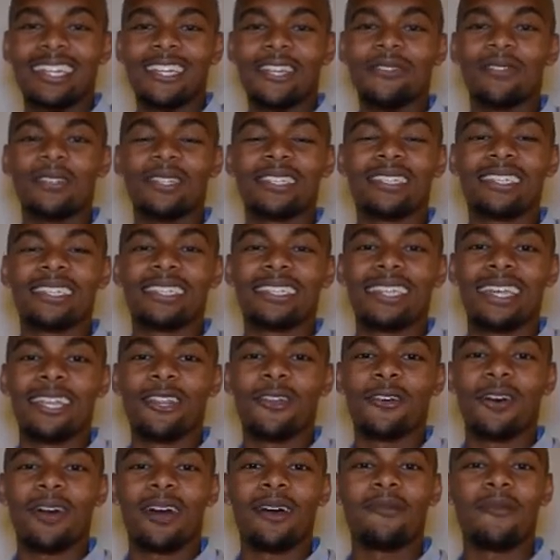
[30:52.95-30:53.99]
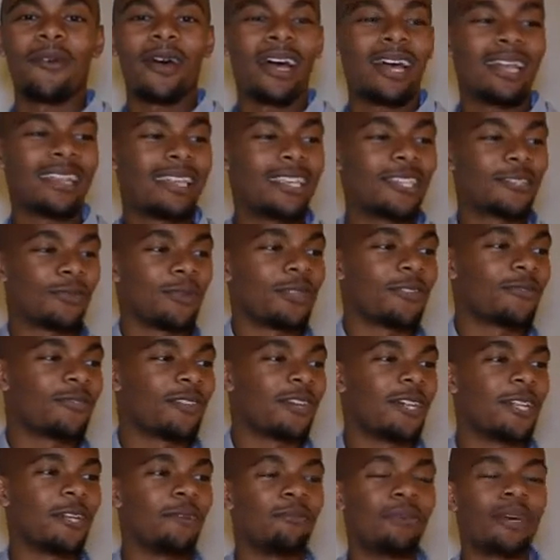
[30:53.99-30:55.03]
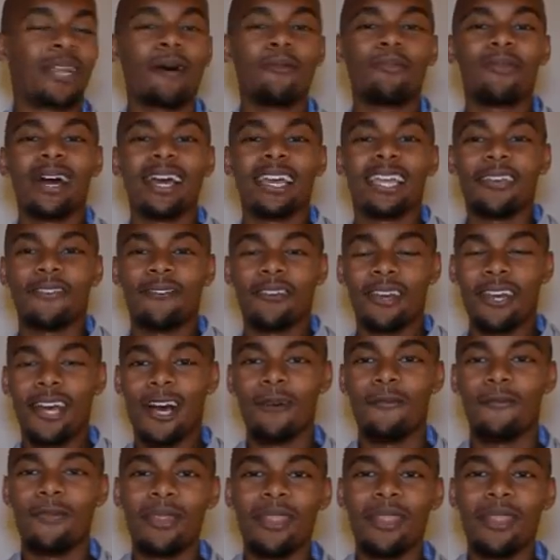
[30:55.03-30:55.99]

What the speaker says: You just say, look, this one's failing, but I'm not giving up.